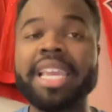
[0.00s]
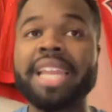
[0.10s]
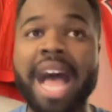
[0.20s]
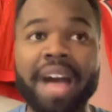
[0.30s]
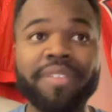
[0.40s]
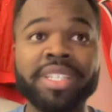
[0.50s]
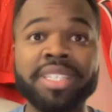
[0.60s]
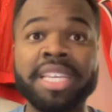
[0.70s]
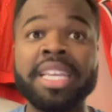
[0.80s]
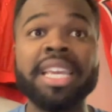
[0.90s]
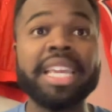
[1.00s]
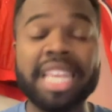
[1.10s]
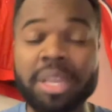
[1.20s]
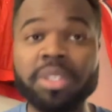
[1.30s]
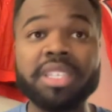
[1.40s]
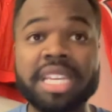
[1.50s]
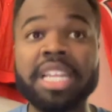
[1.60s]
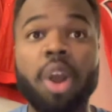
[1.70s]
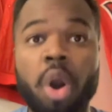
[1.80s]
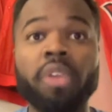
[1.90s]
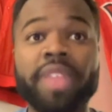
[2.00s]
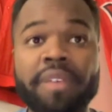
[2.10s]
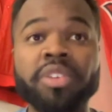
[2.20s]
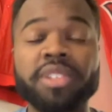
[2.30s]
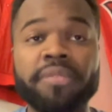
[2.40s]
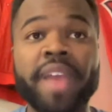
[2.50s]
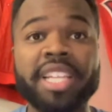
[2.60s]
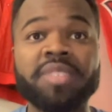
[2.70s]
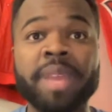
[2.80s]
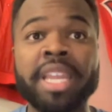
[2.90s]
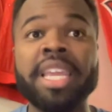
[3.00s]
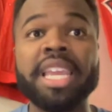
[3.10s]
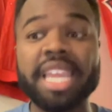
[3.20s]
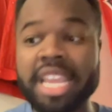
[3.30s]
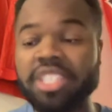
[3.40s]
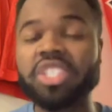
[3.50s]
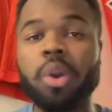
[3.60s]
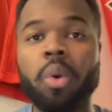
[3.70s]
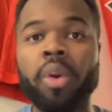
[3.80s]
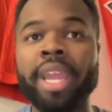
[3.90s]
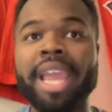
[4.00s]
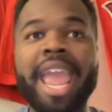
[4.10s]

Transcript: And obviously, he was leading all Devils defensemen in scoring.